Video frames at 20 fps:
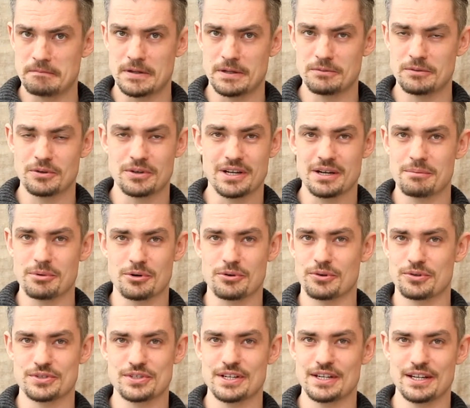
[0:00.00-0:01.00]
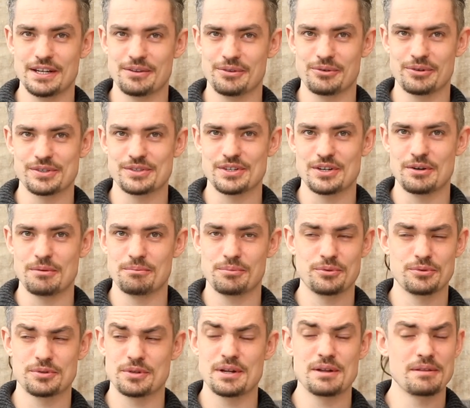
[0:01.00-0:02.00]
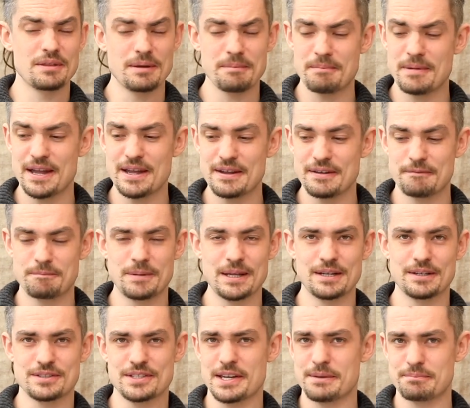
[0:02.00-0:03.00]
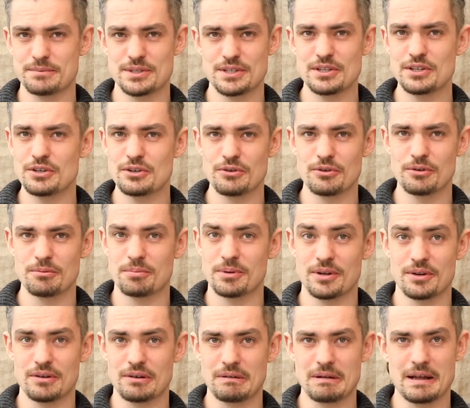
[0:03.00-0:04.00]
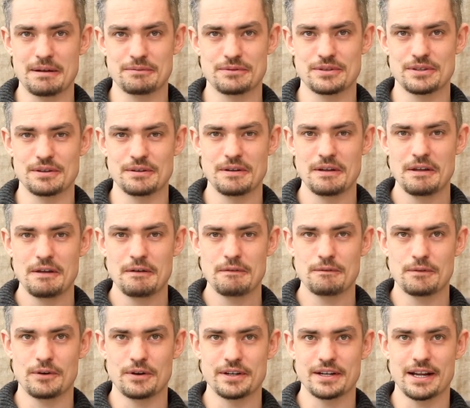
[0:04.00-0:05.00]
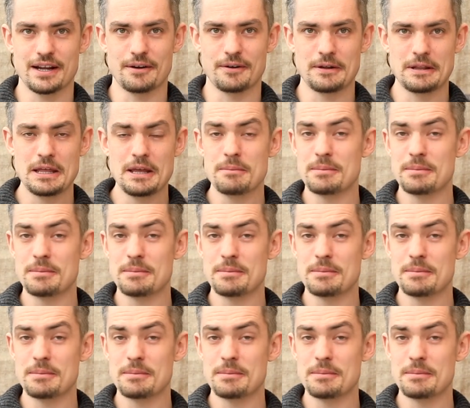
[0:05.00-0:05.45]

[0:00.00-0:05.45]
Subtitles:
I've not come across any other examples. There may have been attempts in Europe, but I'll have to find out.